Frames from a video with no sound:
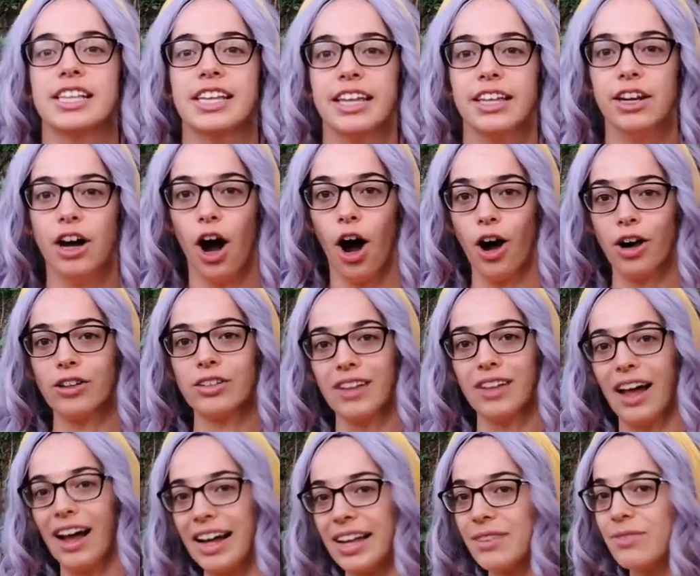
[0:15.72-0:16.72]
in our
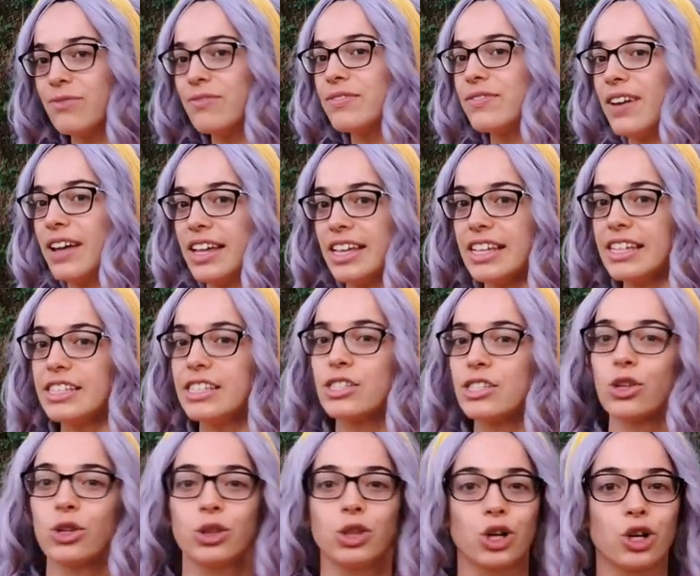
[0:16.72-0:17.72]
life is
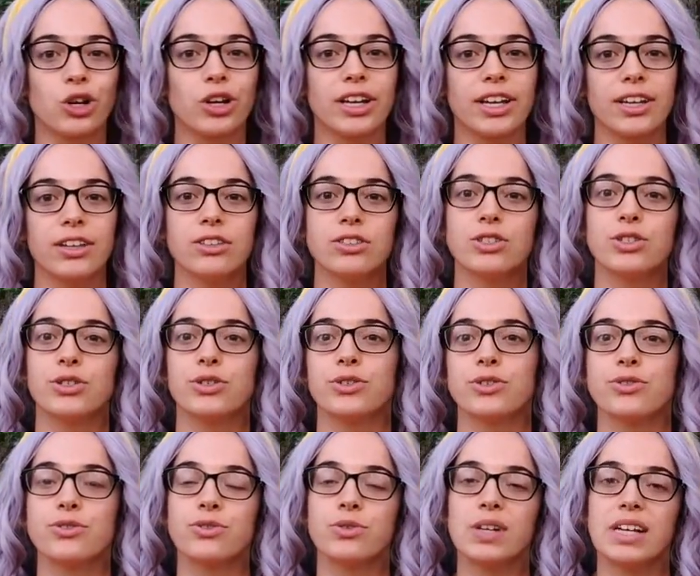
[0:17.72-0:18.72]
learning
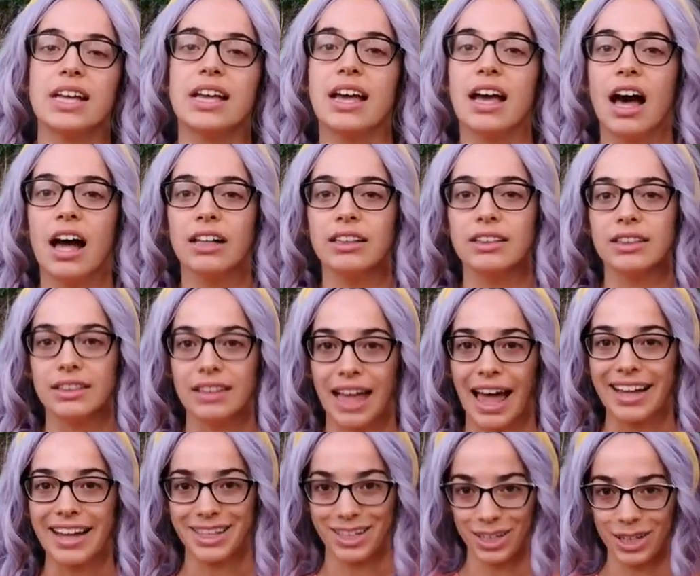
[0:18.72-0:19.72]
to let
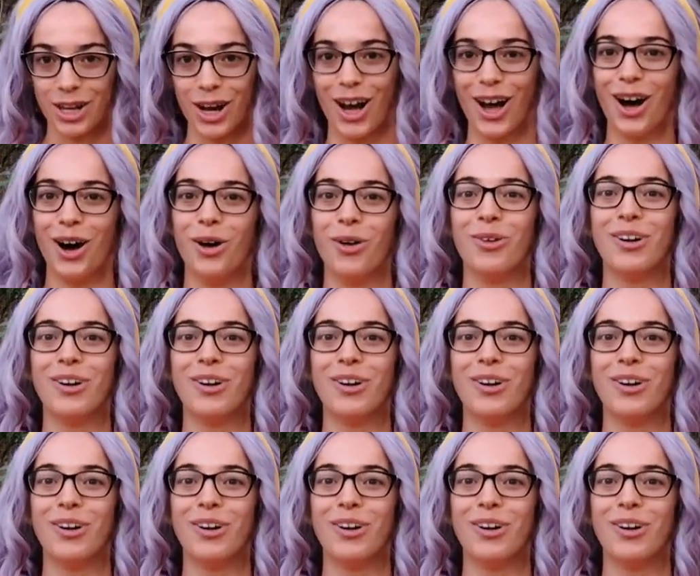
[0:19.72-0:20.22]
go.